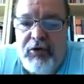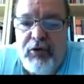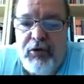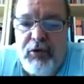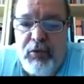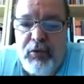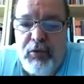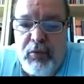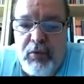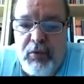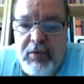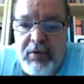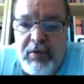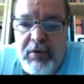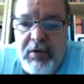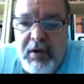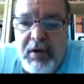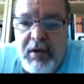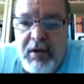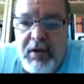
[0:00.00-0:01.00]
to
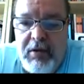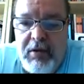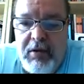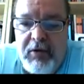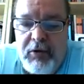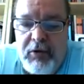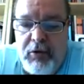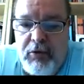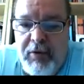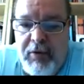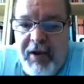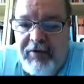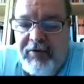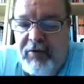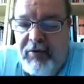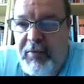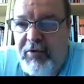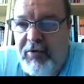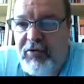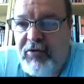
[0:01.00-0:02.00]
the New
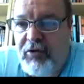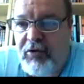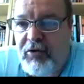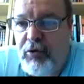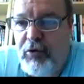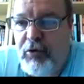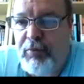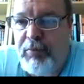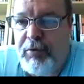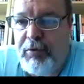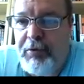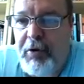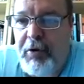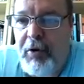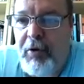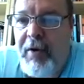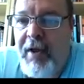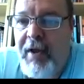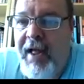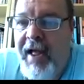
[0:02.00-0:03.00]
Horizon missions to
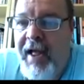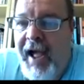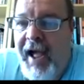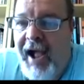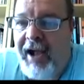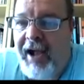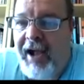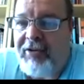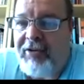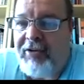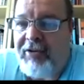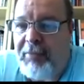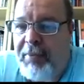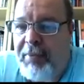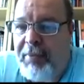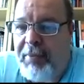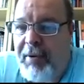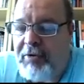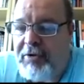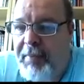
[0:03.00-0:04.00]
Pluto actually
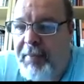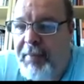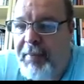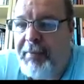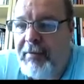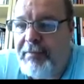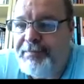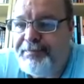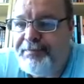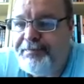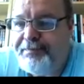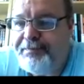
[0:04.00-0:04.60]
published a paper